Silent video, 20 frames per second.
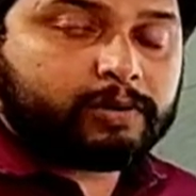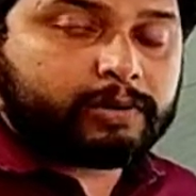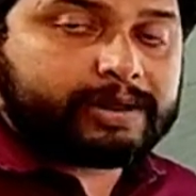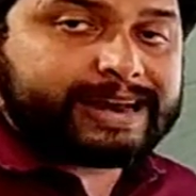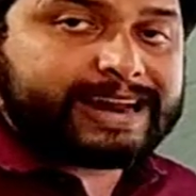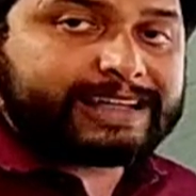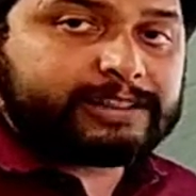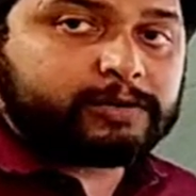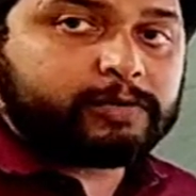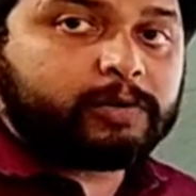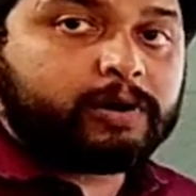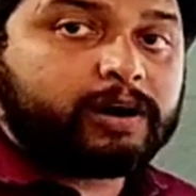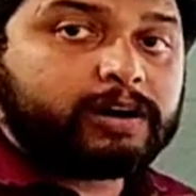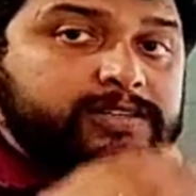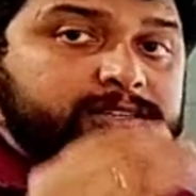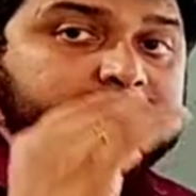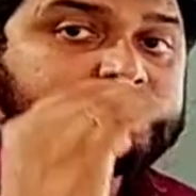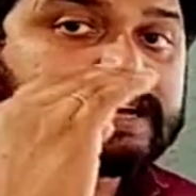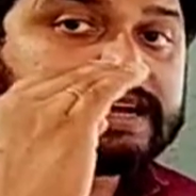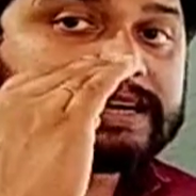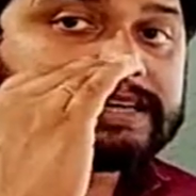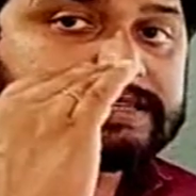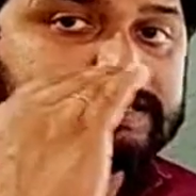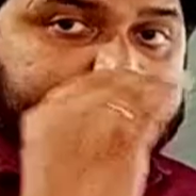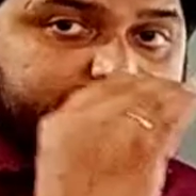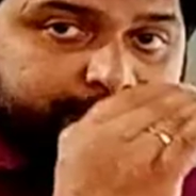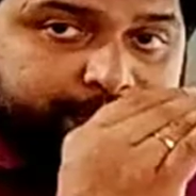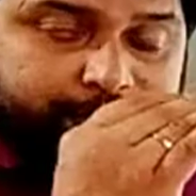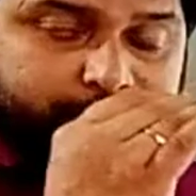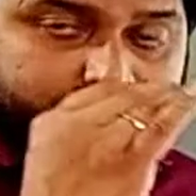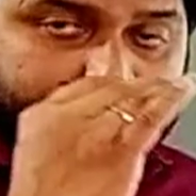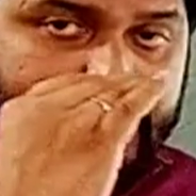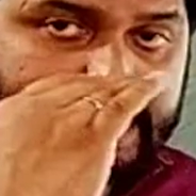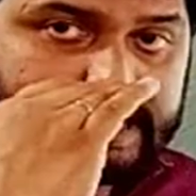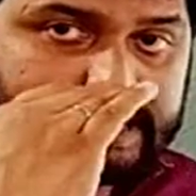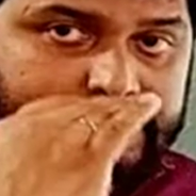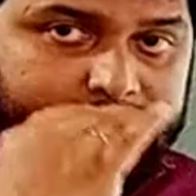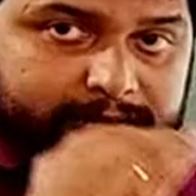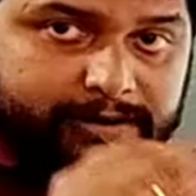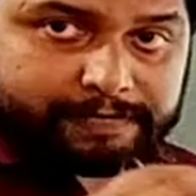or in other words,
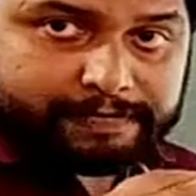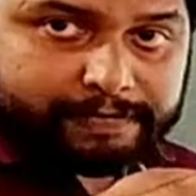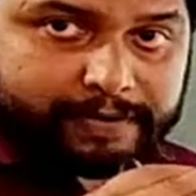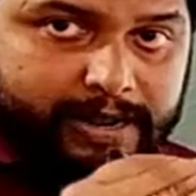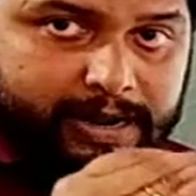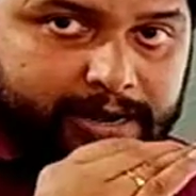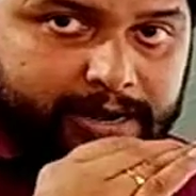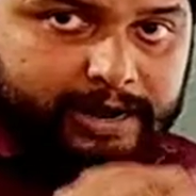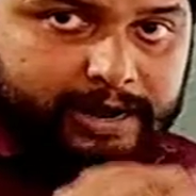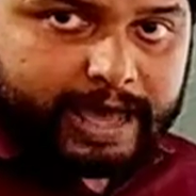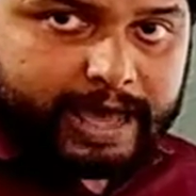different